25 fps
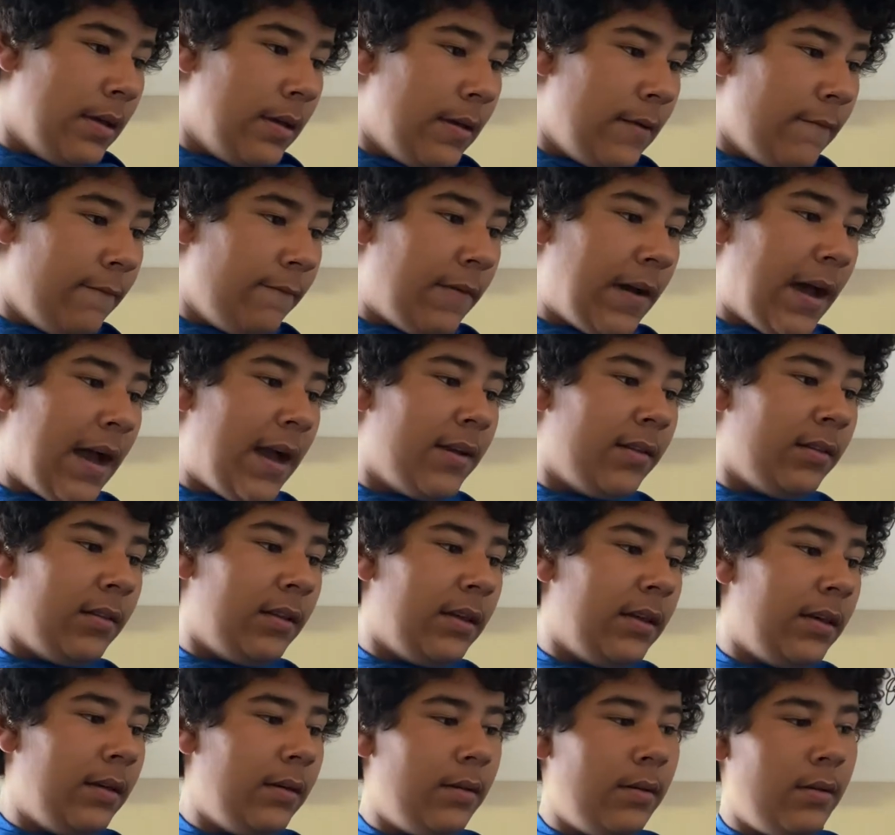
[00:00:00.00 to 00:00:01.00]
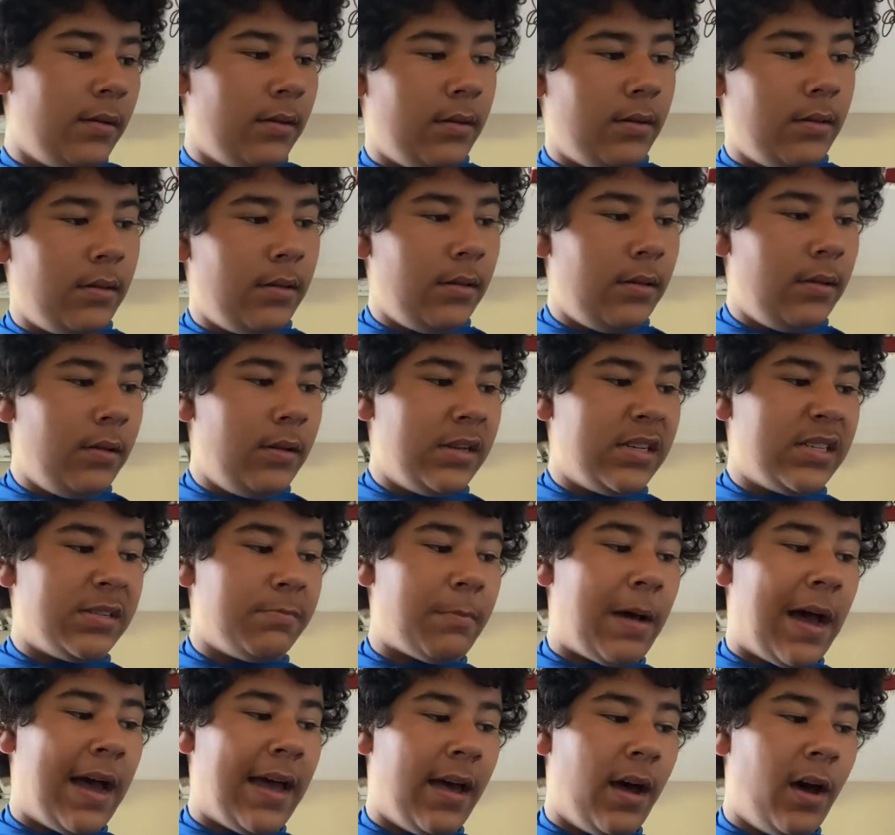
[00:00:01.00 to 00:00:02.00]
Finally, it's
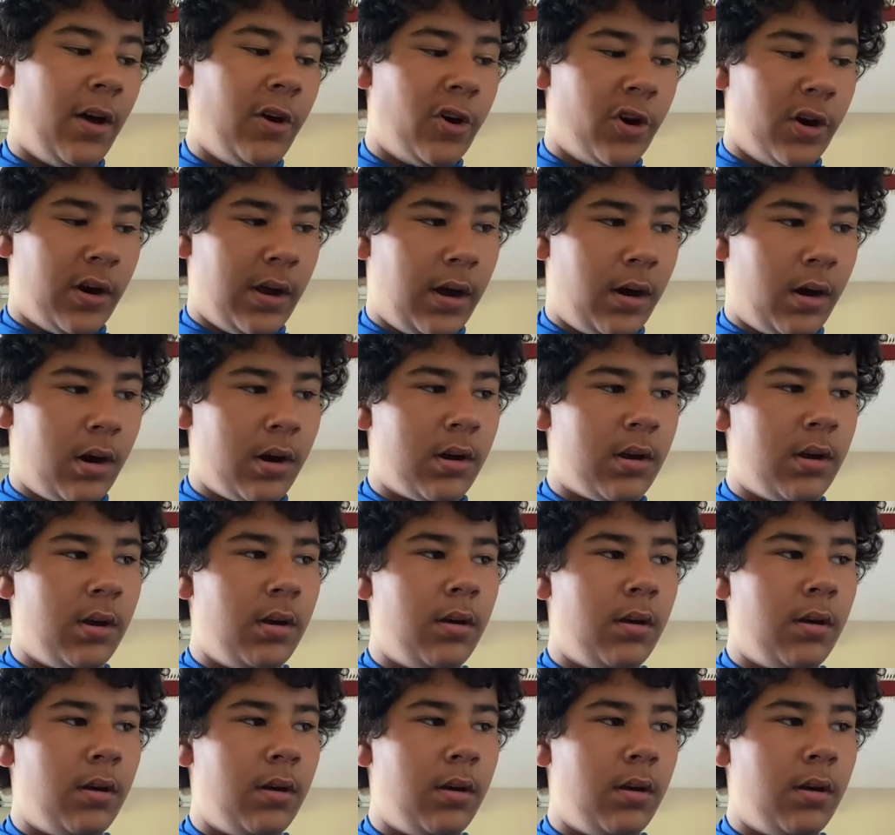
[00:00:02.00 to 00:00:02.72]
my underdog.